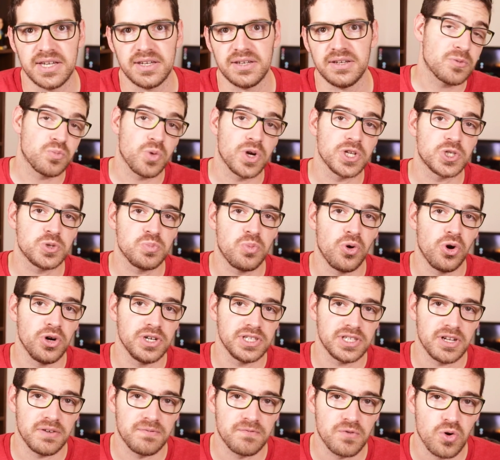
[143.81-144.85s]
At which
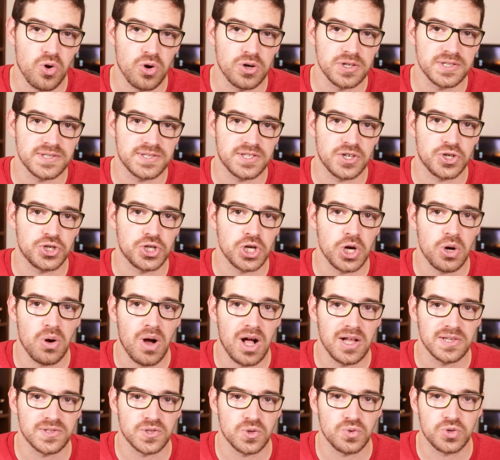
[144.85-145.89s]
point, of course, the show
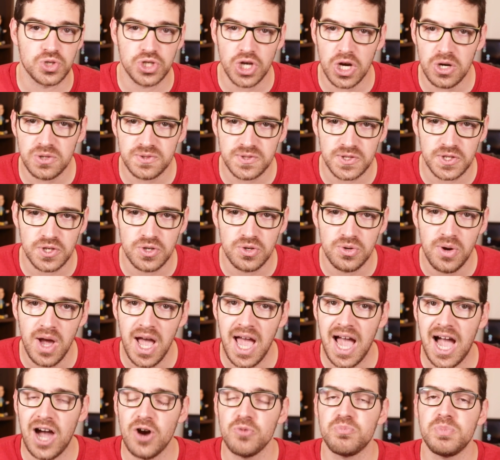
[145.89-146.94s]
also shows you
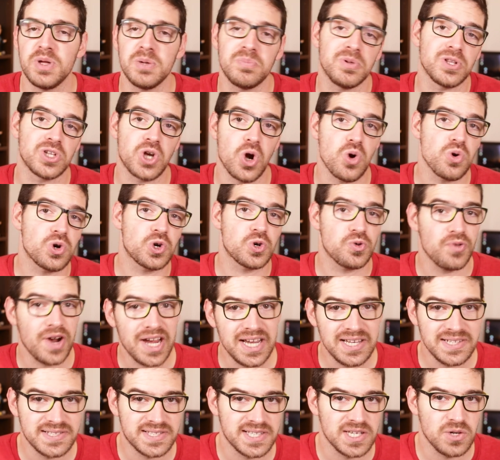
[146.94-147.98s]
how people go
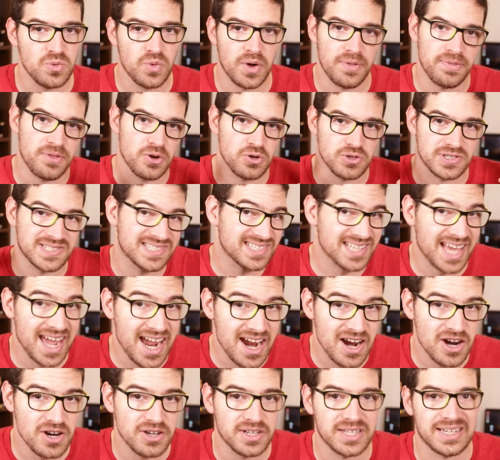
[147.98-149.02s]
crazy when they're
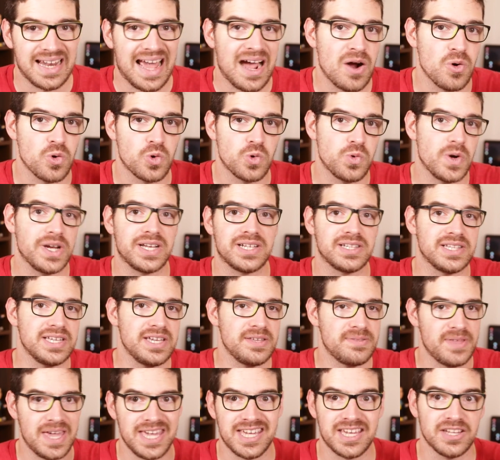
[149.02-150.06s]
scared and how quickly
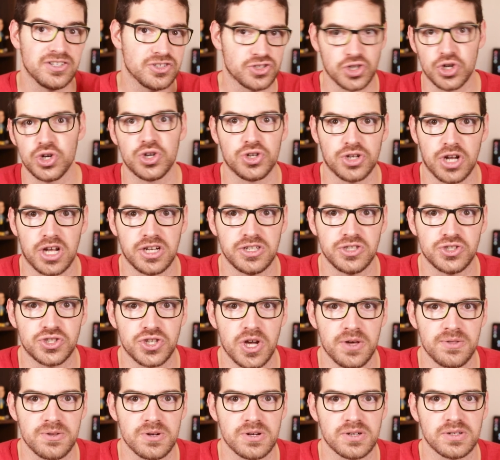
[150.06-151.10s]
they can turn on each
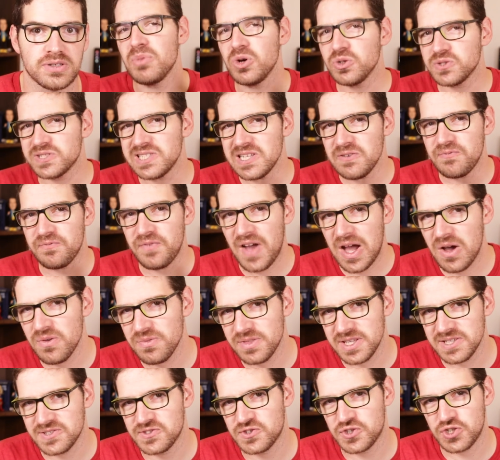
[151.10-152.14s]
other. I mostly found
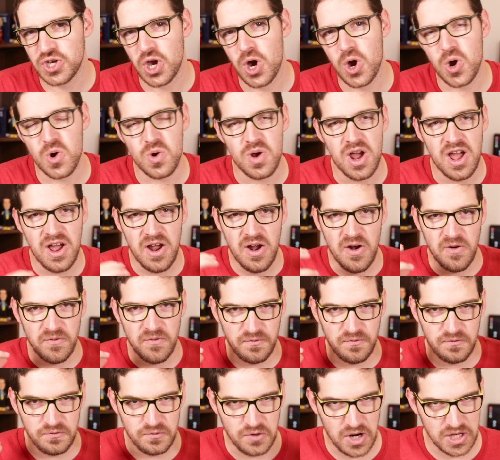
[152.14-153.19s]
this show
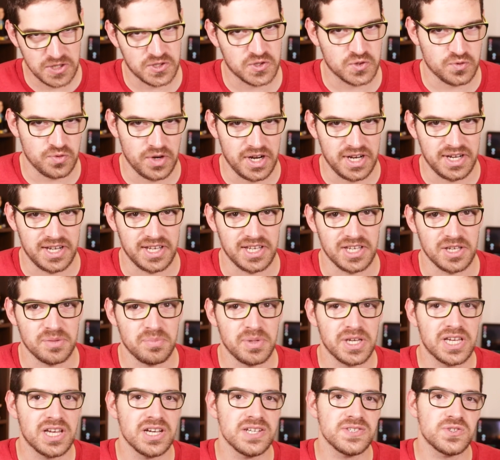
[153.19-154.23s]
frustrating
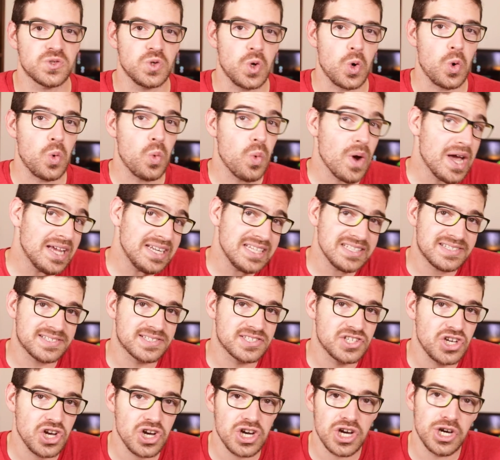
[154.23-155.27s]
because when it's
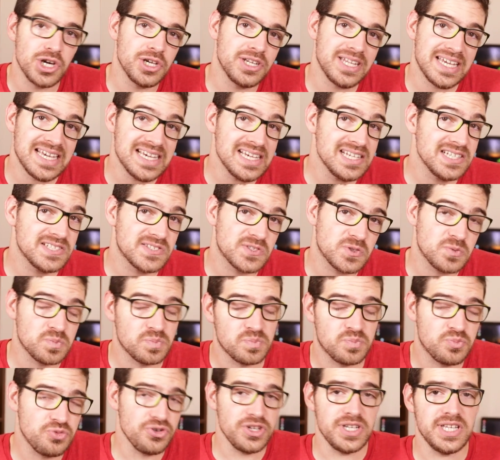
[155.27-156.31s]
good,
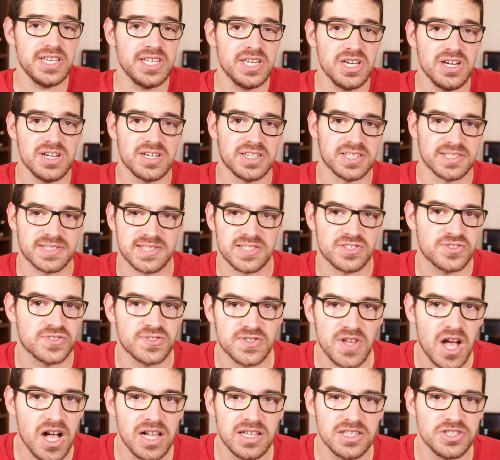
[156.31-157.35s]
it's pretty good. It's a
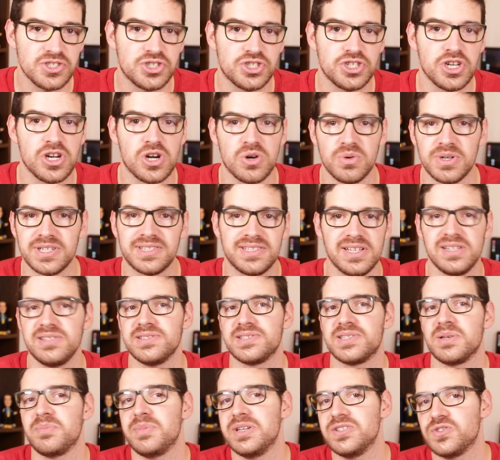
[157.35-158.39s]
solid show. It tells
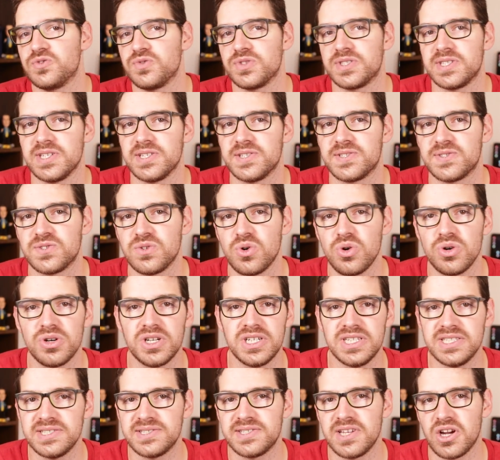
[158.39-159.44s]
some interesting
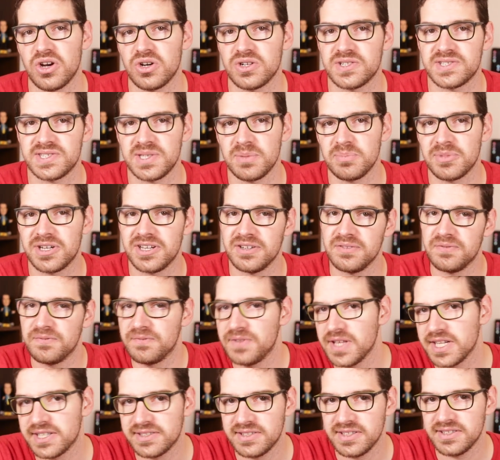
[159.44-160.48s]
stories. There are some
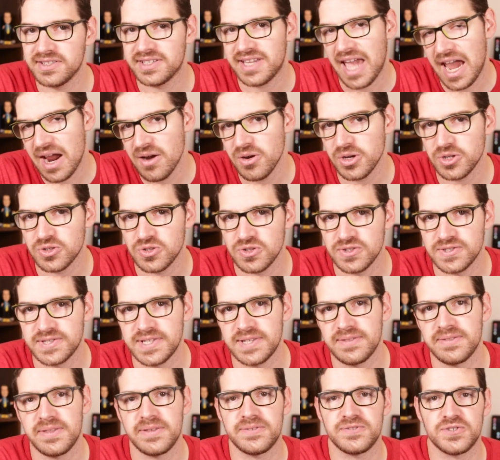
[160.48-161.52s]
conflicted characters
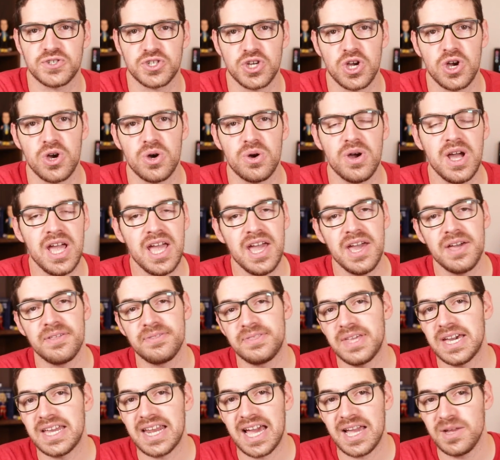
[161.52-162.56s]
in this show
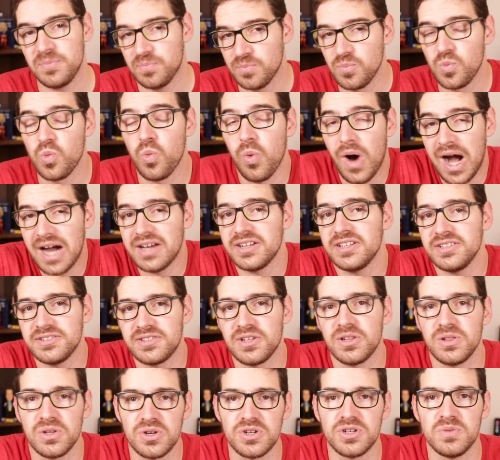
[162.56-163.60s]
that I wanted
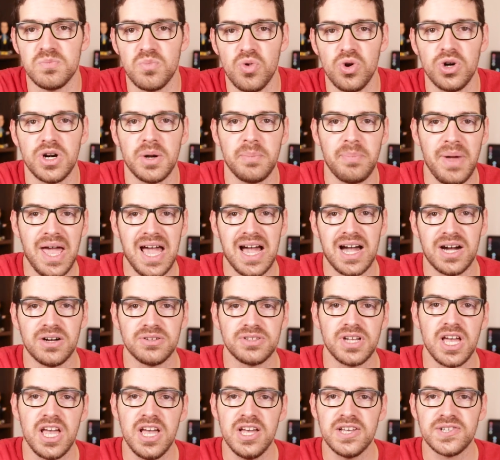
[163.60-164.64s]
to learn more
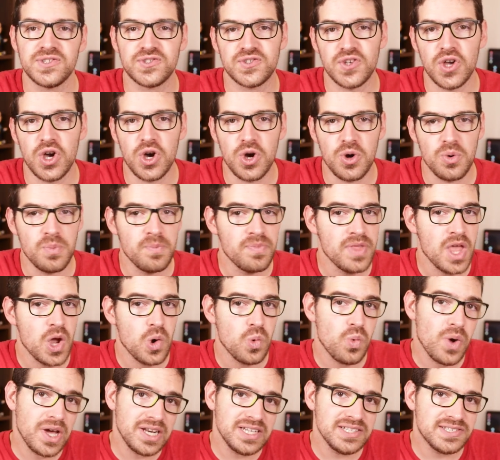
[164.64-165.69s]
about. So
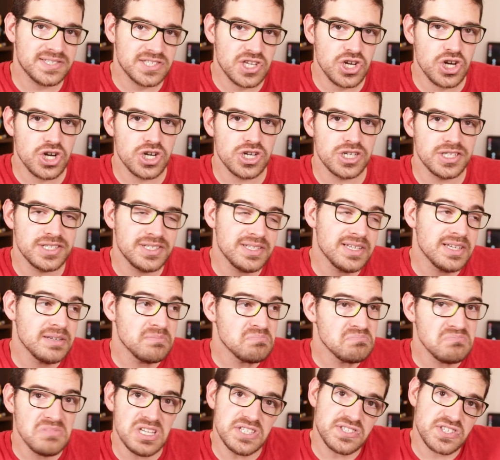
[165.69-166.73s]
when it's good,
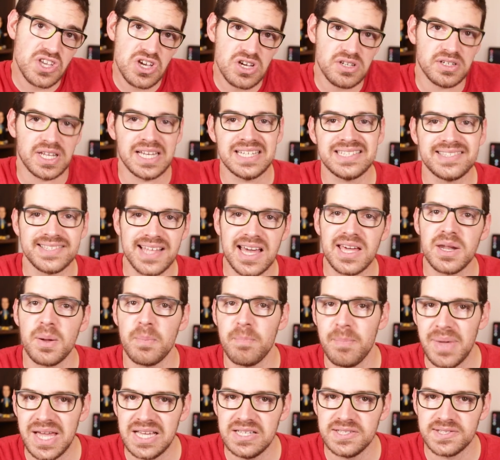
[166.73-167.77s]
it's good. It's not
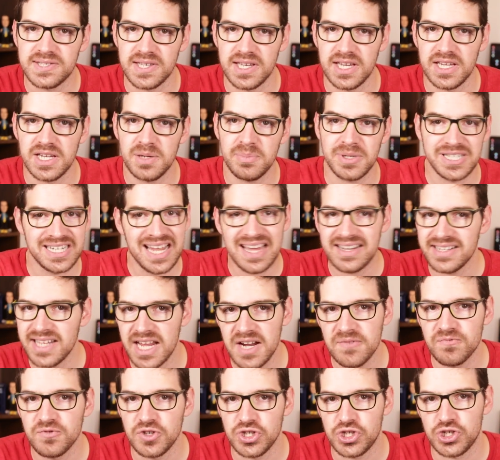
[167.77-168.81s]
amazing, but not
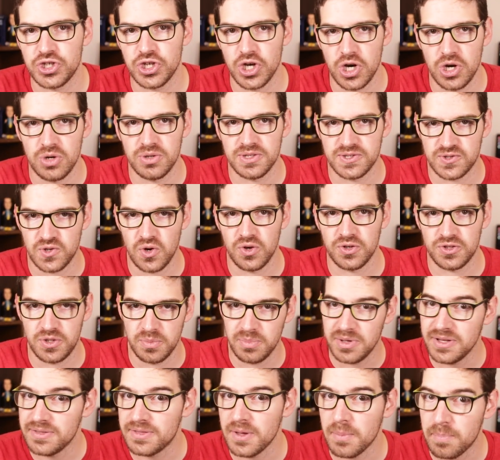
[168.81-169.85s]
every show is going to
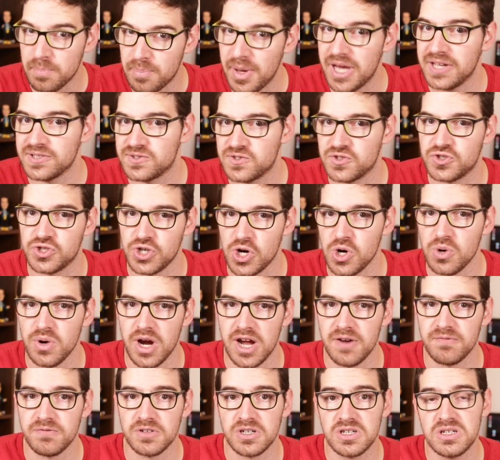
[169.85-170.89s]
be the best show
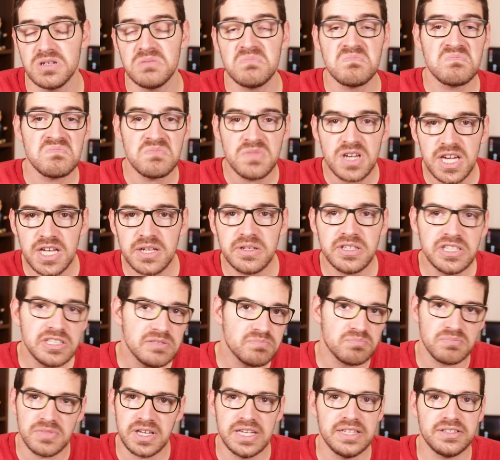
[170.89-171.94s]
ever
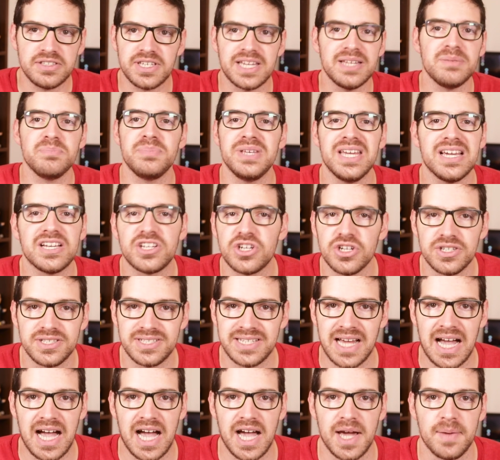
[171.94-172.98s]
it, it can be a good
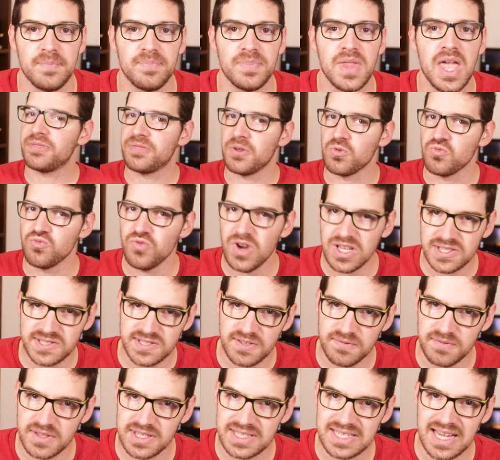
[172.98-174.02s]
time. But the rest
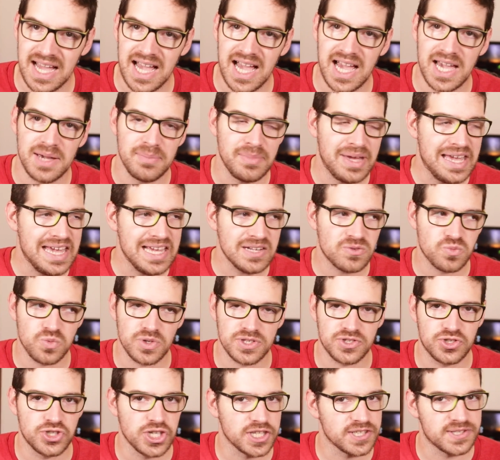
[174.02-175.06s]
of the time, it
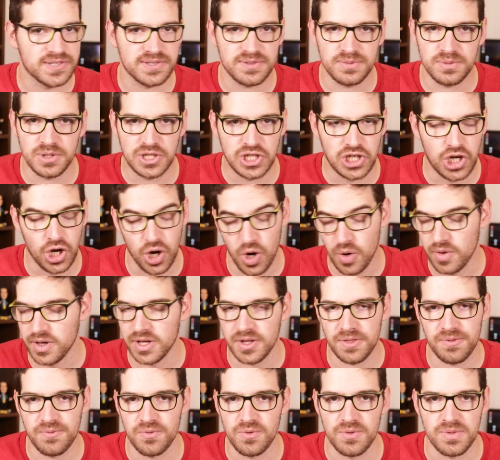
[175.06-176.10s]
was just
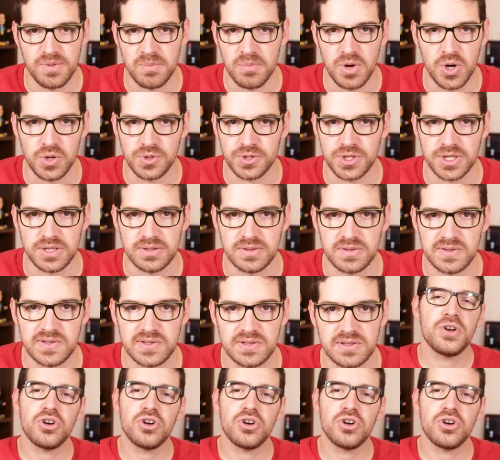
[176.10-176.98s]
going through the motions.